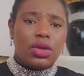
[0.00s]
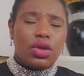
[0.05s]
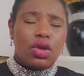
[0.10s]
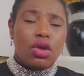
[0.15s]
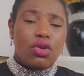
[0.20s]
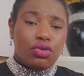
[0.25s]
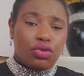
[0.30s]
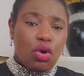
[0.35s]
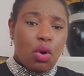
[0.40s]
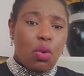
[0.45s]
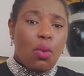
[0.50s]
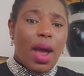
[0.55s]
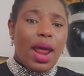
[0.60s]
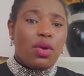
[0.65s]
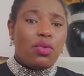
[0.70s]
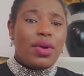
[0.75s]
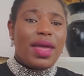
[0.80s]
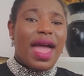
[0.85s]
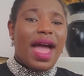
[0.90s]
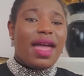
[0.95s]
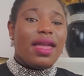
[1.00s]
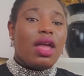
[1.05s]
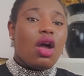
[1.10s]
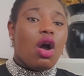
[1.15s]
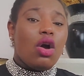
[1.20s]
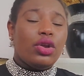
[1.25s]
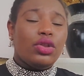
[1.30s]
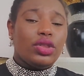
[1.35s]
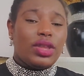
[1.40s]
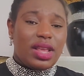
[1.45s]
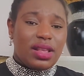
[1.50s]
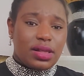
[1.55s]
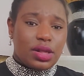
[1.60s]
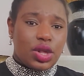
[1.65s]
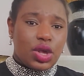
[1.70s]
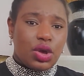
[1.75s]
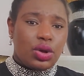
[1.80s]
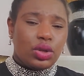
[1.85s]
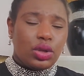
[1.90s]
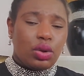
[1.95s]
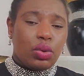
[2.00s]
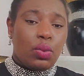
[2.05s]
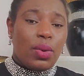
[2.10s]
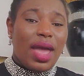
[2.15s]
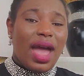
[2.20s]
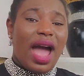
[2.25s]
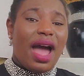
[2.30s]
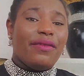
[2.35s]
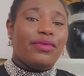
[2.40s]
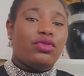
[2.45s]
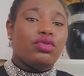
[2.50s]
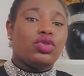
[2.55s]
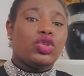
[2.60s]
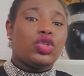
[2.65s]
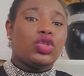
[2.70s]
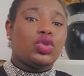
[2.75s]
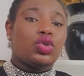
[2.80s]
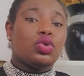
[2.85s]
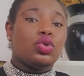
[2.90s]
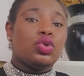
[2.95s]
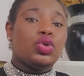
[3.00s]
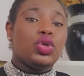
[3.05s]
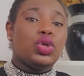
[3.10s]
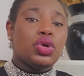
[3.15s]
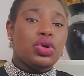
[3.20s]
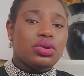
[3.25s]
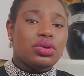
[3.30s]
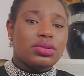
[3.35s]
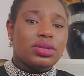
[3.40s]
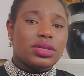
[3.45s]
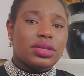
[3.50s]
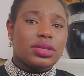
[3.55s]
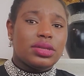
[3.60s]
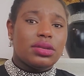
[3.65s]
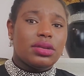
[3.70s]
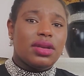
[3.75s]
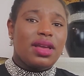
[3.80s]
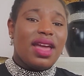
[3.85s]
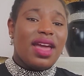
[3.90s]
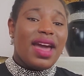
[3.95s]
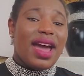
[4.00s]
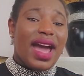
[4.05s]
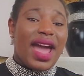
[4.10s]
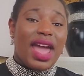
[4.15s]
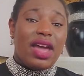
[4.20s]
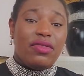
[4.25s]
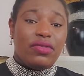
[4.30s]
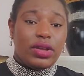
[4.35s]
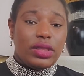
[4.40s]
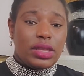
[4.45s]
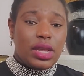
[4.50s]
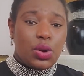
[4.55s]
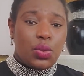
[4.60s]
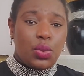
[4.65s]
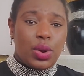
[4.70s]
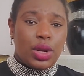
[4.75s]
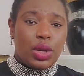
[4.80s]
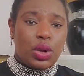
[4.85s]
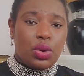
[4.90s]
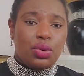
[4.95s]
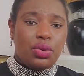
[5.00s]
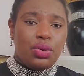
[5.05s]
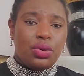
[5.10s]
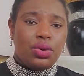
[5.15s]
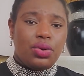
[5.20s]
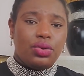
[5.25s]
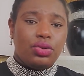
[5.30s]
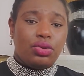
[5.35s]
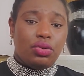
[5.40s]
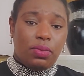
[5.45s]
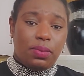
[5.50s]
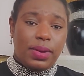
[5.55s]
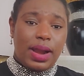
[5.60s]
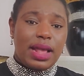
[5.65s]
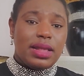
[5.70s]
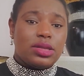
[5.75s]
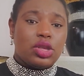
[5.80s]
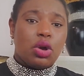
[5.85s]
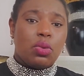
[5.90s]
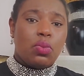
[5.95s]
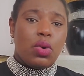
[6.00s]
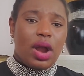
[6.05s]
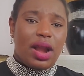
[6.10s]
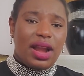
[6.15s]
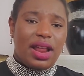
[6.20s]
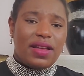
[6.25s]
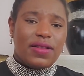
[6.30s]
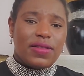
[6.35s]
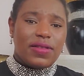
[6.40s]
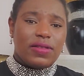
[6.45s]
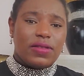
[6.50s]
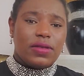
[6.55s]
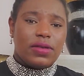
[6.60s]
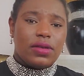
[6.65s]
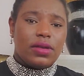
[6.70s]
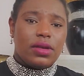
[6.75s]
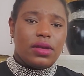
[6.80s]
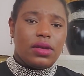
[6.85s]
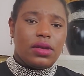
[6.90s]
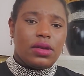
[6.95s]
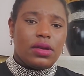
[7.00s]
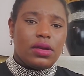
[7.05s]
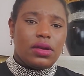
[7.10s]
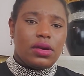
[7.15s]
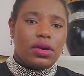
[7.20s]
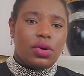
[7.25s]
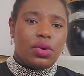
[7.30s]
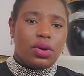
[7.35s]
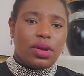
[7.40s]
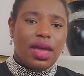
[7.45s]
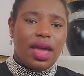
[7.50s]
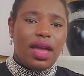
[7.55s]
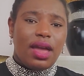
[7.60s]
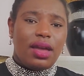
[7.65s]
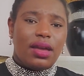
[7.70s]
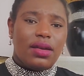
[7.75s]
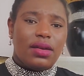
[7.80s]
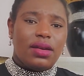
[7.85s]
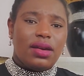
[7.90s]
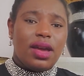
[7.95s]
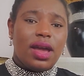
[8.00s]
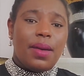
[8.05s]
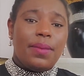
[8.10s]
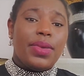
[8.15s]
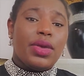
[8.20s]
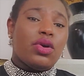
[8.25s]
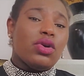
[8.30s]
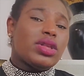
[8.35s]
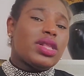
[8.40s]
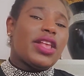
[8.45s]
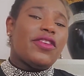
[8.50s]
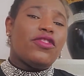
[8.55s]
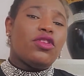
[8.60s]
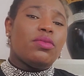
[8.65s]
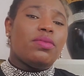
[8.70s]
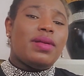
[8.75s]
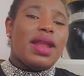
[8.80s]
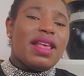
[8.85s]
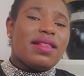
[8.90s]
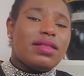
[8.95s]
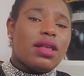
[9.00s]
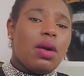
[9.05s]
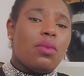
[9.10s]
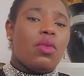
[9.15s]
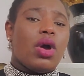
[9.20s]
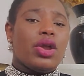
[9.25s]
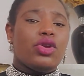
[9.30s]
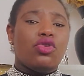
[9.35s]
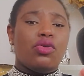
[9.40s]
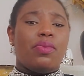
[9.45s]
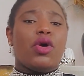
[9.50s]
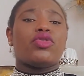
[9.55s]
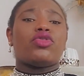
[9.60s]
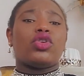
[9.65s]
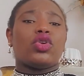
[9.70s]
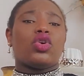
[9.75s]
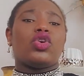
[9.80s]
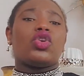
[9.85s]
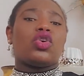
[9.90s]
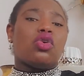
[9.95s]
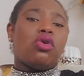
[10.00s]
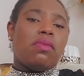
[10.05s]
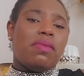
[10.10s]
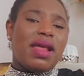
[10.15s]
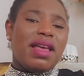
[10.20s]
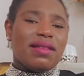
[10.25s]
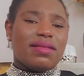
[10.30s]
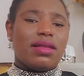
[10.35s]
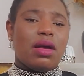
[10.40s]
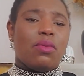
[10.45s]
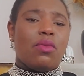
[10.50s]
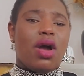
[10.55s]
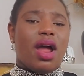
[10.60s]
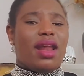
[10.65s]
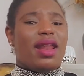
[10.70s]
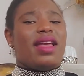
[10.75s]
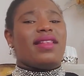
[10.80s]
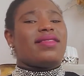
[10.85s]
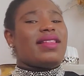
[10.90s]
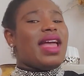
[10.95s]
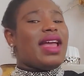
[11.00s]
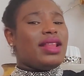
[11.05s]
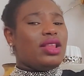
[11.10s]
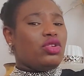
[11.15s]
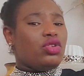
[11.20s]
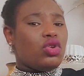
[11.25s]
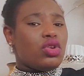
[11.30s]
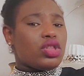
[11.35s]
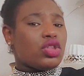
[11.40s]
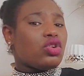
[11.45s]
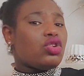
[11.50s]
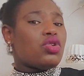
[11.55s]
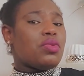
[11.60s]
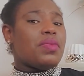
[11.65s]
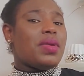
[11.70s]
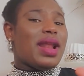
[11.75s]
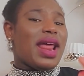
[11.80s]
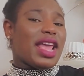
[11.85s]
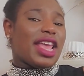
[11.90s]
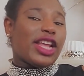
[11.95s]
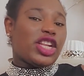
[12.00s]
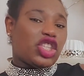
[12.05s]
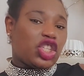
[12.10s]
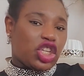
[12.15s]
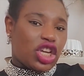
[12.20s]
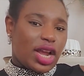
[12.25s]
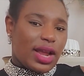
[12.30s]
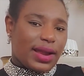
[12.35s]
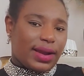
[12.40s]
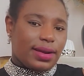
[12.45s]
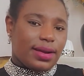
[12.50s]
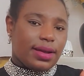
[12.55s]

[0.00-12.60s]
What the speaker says: So when we are on this earth, we have to use everything we know to bless someone else. Okay? Because if you bless someone, the person is going to go bless someone else. And you know, it's going to be like a chain,